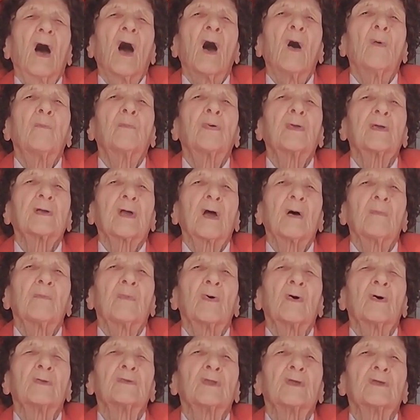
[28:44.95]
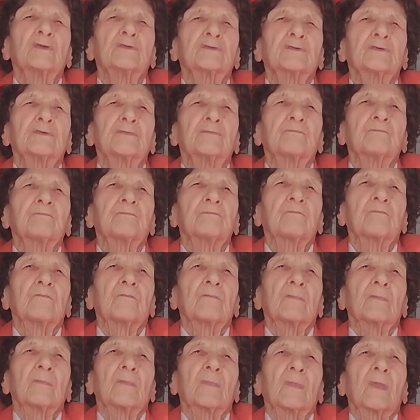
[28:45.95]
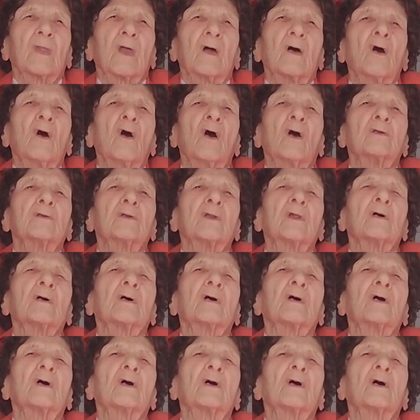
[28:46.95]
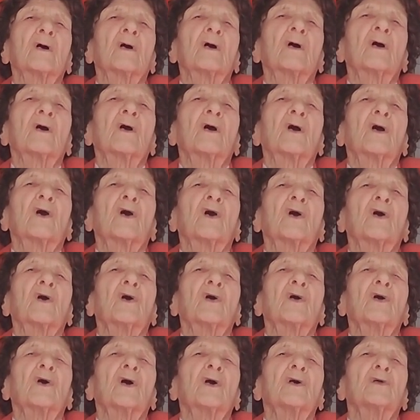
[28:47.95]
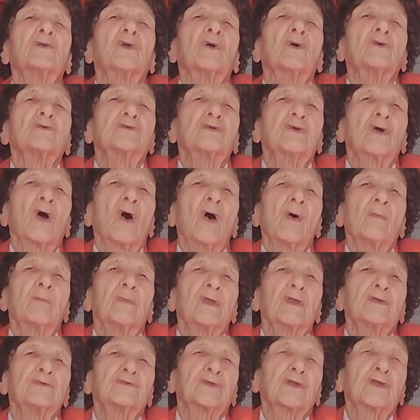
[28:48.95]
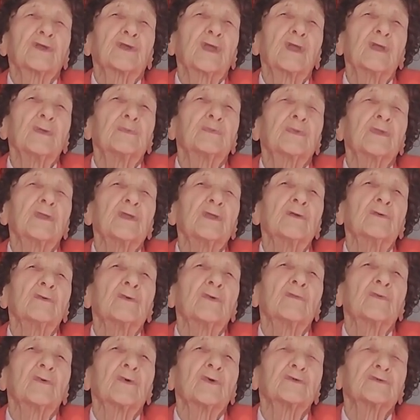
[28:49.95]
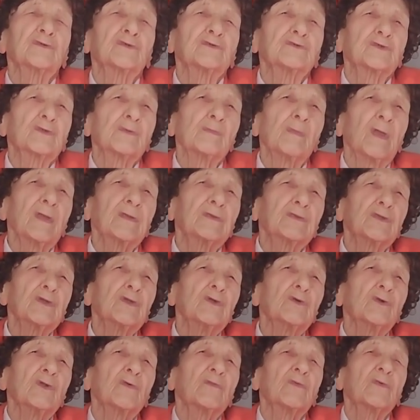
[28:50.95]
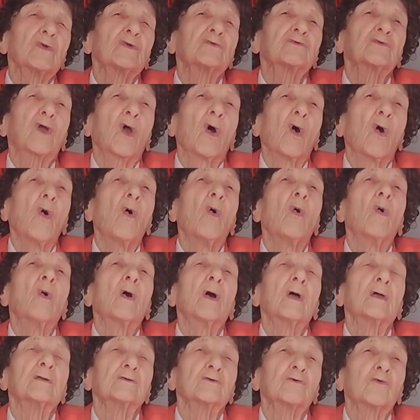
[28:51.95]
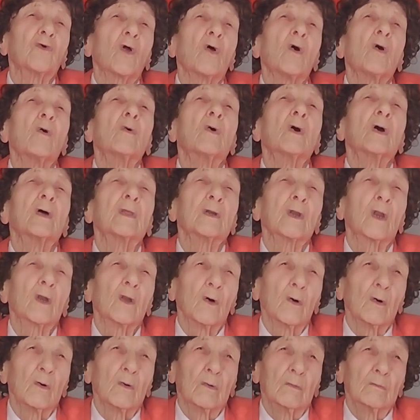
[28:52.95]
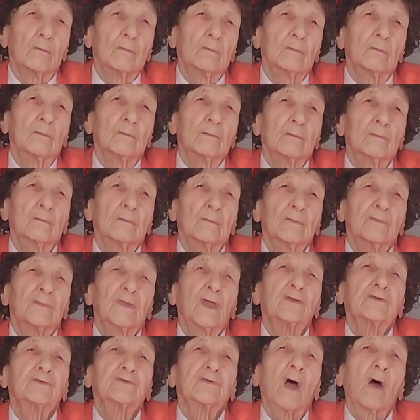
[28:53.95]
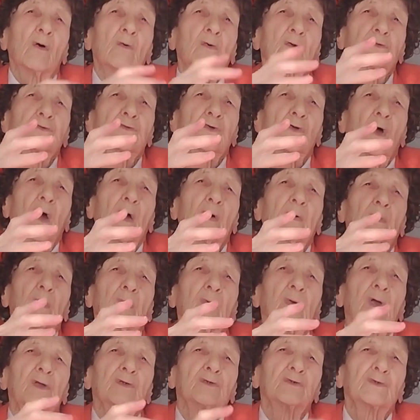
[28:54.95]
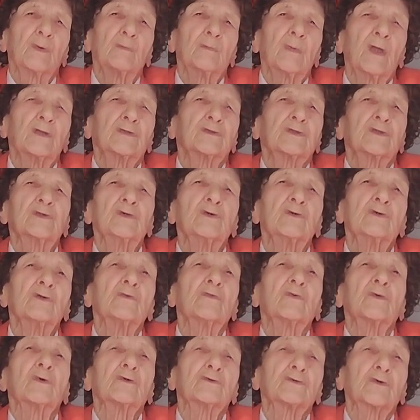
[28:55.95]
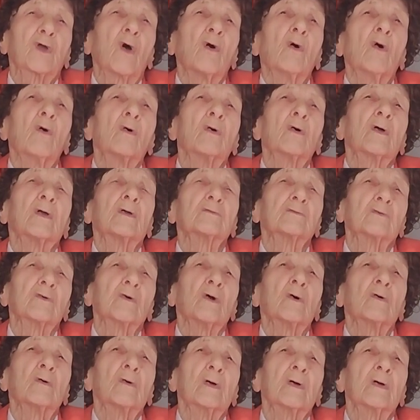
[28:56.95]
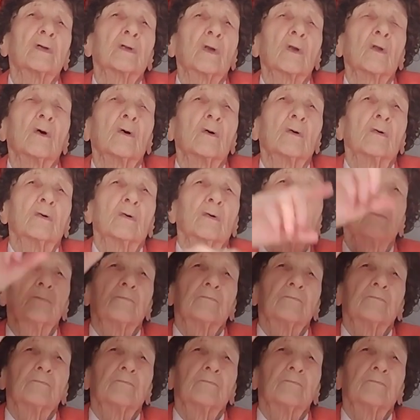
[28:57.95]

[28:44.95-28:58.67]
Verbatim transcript: I'll pick up on this on uh, your job is to keep the universe, is to make the universe go and grow and glow. That's our job, to make the universe go and grow and glow.